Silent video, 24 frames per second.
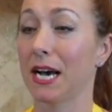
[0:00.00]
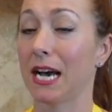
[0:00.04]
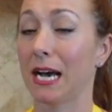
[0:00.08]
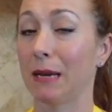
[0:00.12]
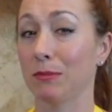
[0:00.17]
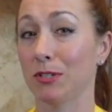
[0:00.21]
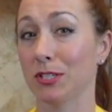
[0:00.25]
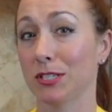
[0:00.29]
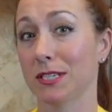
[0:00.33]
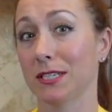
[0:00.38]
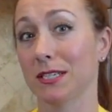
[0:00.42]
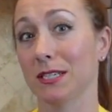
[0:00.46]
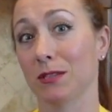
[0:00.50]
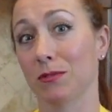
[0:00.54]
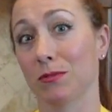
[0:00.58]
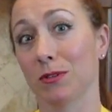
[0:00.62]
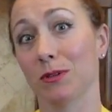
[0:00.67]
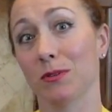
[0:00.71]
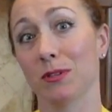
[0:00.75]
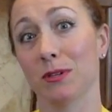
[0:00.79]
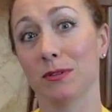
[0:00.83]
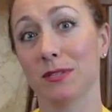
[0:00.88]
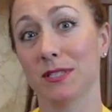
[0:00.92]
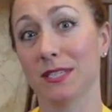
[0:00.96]
I'm just gonna
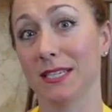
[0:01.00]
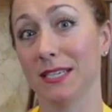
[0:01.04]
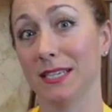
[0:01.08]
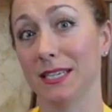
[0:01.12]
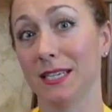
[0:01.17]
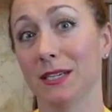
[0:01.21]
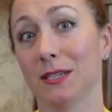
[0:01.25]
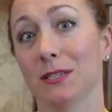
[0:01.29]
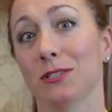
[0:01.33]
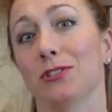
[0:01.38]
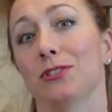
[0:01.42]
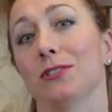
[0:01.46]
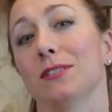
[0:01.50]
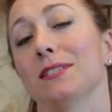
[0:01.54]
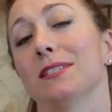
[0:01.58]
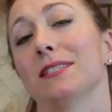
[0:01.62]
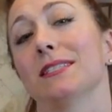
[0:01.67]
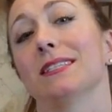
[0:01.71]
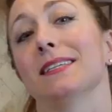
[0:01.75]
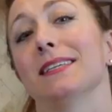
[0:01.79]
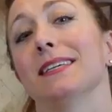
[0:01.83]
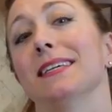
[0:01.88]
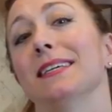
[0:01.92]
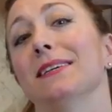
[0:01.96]
throw those in here
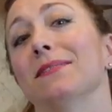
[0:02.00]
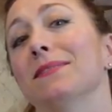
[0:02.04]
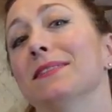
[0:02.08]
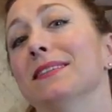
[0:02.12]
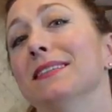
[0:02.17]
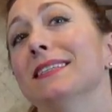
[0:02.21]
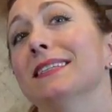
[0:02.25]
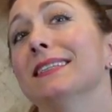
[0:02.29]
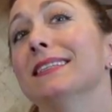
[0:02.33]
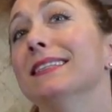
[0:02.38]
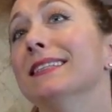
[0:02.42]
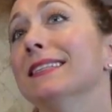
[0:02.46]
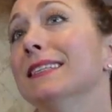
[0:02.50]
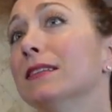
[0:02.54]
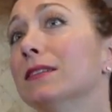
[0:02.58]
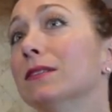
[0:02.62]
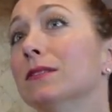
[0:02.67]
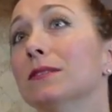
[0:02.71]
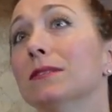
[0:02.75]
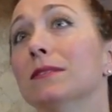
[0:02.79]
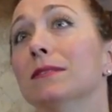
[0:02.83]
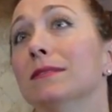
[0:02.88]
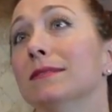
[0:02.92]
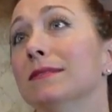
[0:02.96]
just to give it a
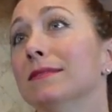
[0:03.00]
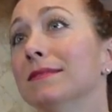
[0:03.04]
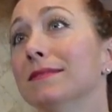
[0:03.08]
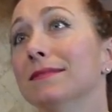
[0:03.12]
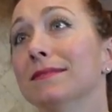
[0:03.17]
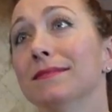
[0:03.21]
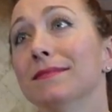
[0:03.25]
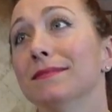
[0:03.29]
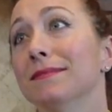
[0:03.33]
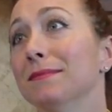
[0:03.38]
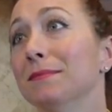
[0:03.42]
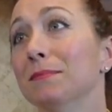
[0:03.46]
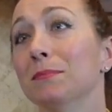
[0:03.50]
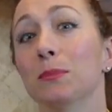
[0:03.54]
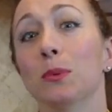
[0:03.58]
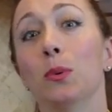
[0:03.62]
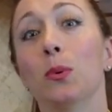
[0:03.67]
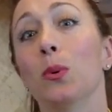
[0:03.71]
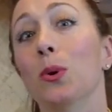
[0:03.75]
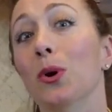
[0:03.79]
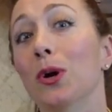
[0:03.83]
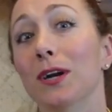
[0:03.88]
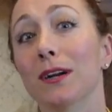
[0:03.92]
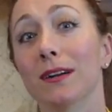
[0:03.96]
little
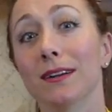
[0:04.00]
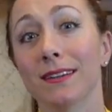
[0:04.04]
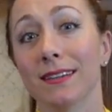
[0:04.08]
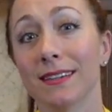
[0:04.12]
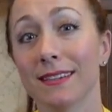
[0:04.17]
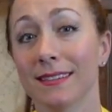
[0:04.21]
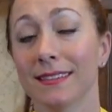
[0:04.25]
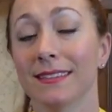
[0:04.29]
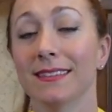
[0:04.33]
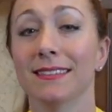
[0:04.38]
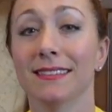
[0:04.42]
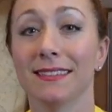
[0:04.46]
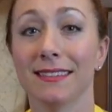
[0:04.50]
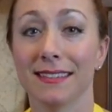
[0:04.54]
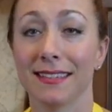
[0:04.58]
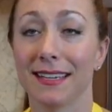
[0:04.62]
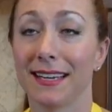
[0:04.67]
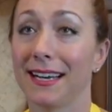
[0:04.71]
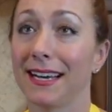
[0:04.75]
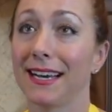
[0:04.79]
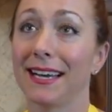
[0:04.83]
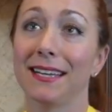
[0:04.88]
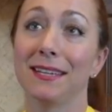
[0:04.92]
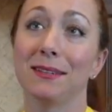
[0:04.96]
more.
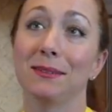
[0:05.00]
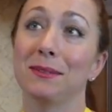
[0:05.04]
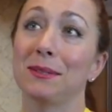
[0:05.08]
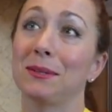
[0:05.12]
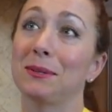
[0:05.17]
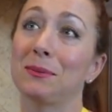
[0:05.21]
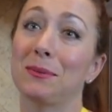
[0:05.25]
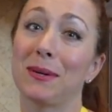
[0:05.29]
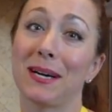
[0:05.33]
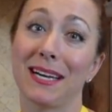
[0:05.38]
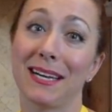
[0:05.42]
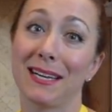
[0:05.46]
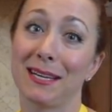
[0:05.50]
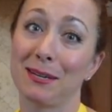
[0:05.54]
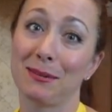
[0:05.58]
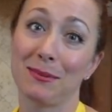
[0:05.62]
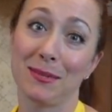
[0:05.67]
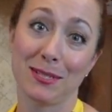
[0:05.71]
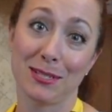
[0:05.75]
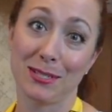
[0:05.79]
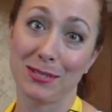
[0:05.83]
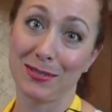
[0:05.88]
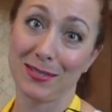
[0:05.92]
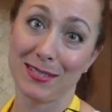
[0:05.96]
I don't know why I
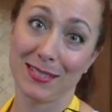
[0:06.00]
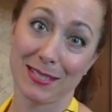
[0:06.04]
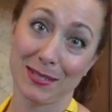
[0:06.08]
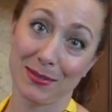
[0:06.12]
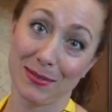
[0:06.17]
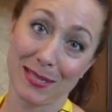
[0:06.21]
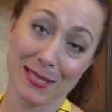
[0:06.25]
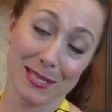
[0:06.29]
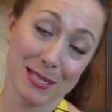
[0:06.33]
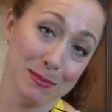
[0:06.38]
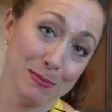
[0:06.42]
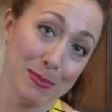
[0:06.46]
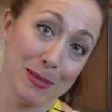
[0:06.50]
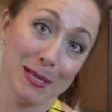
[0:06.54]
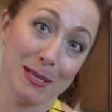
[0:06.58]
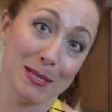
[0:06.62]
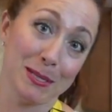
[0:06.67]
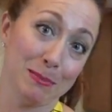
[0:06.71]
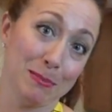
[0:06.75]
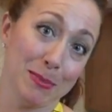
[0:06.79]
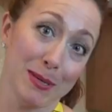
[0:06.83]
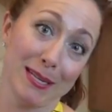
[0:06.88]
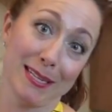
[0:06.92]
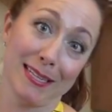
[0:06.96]
always do this to
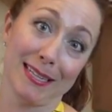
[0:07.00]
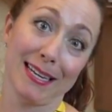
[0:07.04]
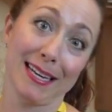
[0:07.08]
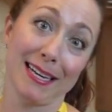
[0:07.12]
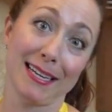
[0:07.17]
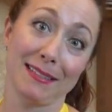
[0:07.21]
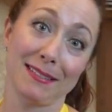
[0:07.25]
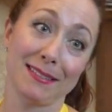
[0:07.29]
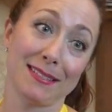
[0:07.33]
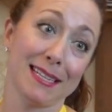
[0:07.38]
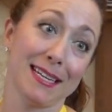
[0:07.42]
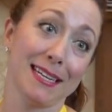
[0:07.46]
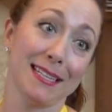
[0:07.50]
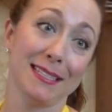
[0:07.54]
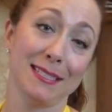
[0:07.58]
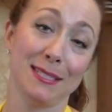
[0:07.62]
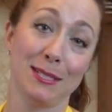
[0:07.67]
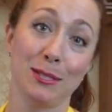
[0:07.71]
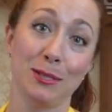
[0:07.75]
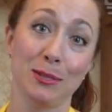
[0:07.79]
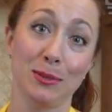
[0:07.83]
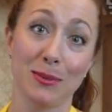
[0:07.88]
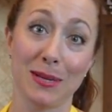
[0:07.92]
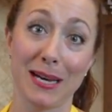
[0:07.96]
recipes, but I tend
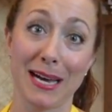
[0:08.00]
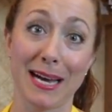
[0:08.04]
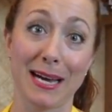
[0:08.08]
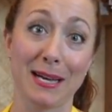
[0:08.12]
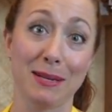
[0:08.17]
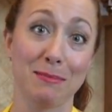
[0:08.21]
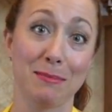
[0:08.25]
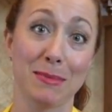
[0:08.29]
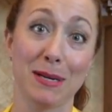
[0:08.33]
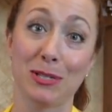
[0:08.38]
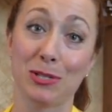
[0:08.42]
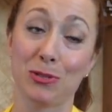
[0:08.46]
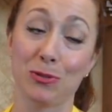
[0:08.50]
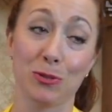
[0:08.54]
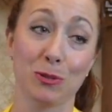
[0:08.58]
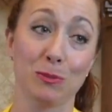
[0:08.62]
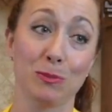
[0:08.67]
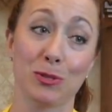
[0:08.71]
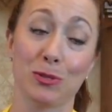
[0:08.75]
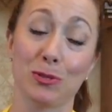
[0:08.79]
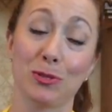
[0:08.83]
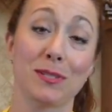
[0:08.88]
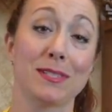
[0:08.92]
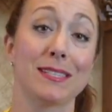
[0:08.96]
to add
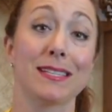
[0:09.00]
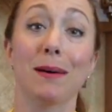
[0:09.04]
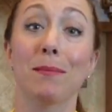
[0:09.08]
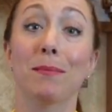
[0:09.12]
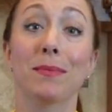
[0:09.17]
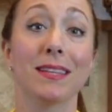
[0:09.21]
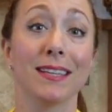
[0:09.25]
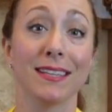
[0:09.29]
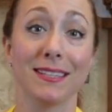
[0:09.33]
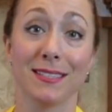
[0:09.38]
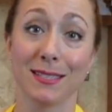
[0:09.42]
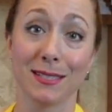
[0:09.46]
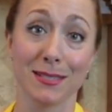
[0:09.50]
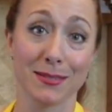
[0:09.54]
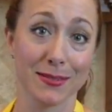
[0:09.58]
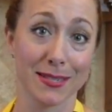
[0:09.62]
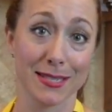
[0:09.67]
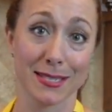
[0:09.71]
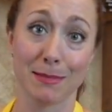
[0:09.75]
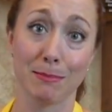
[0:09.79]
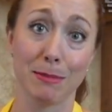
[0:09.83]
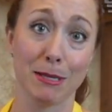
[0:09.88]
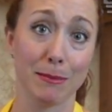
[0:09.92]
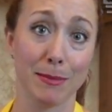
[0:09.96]
mushrooms or something to the
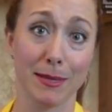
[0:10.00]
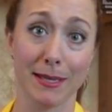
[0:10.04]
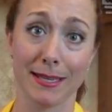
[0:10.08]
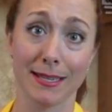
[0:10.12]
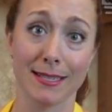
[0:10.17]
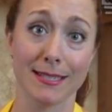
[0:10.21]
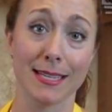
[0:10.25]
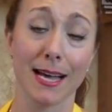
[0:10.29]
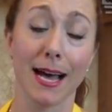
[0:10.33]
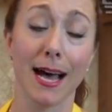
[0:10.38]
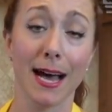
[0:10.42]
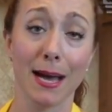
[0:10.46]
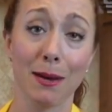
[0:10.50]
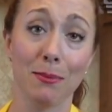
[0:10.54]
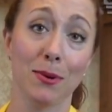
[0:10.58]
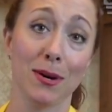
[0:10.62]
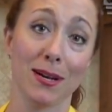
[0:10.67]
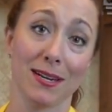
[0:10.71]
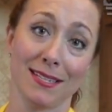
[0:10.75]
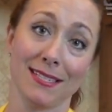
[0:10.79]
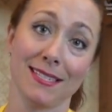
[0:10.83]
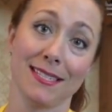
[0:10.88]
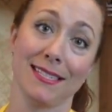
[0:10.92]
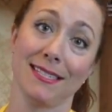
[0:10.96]
recipe because I
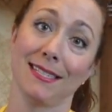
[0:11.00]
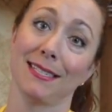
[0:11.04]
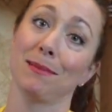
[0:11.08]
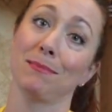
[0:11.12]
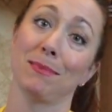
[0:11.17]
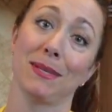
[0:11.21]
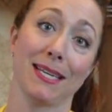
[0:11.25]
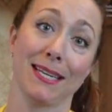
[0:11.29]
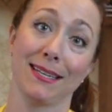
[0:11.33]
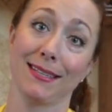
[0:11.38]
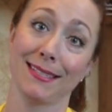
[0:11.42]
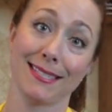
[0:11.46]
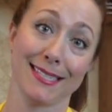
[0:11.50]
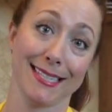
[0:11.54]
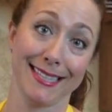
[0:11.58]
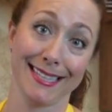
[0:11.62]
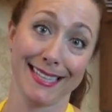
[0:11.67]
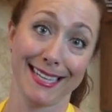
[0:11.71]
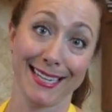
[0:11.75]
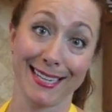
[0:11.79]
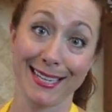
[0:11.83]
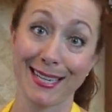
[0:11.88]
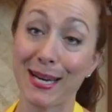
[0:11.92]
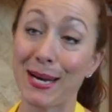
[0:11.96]
wanna see something else in
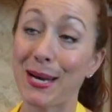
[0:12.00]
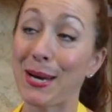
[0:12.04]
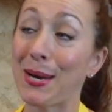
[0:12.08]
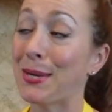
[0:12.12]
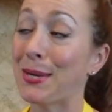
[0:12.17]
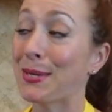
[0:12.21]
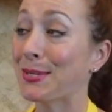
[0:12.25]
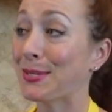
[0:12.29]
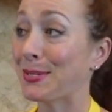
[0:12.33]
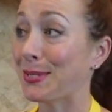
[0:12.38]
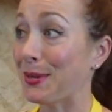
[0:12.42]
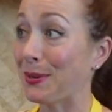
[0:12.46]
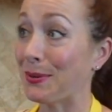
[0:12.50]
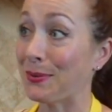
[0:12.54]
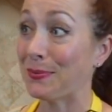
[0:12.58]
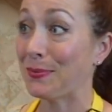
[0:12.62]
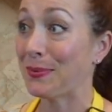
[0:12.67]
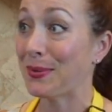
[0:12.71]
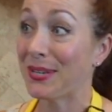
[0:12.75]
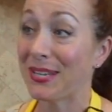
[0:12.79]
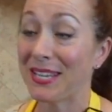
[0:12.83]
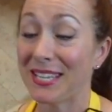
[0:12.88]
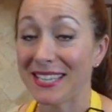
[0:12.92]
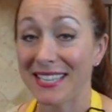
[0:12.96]
there. So
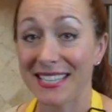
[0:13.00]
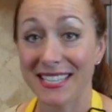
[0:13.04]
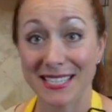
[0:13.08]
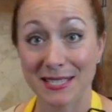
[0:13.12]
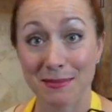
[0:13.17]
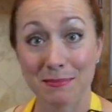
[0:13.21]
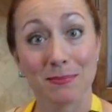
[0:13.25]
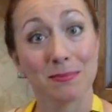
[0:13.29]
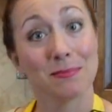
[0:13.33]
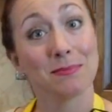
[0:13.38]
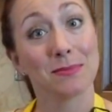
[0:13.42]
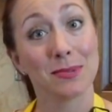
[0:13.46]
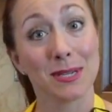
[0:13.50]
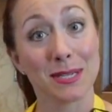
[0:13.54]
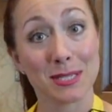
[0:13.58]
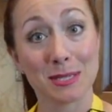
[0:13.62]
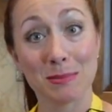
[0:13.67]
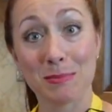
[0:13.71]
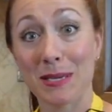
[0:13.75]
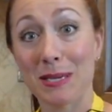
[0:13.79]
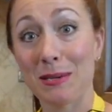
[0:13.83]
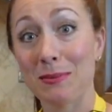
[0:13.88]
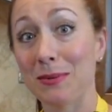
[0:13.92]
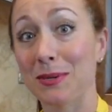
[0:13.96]
this
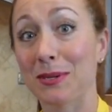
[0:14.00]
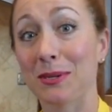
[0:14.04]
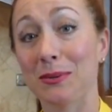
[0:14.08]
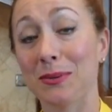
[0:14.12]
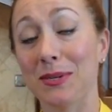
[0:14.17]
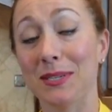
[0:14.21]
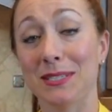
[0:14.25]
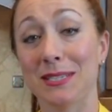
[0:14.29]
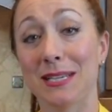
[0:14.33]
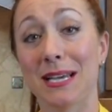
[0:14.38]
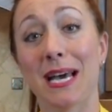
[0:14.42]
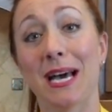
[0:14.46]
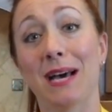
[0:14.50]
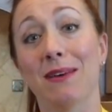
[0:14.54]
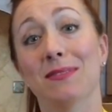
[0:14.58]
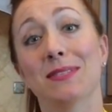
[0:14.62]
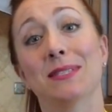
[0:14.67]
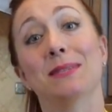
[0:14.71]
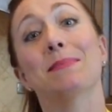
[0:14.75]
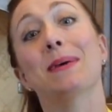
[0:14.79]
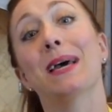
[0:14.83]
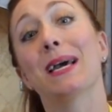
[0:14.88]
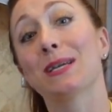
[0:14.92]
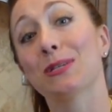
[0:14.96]
recipe, we're going to have
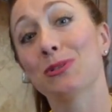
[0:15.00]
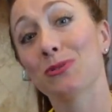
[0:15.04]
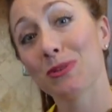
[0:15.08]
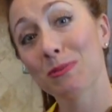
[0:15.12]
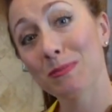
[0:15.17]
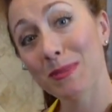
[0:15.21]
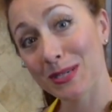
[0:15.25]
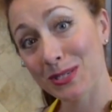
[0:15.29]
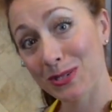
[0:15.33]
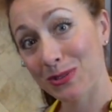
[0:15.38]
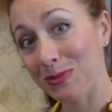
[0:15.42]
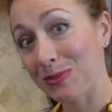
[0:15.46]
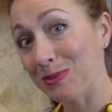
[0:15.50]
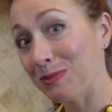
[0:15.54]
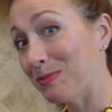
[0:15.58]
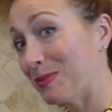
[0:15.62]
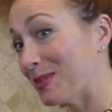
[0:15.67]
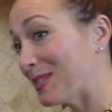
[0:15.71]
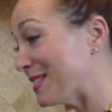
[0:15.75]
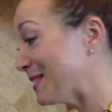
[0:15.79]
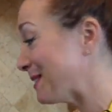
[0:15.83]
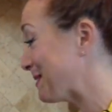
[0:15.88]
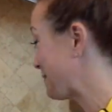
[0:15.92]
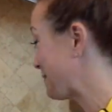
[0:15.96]
some extra mushrooms.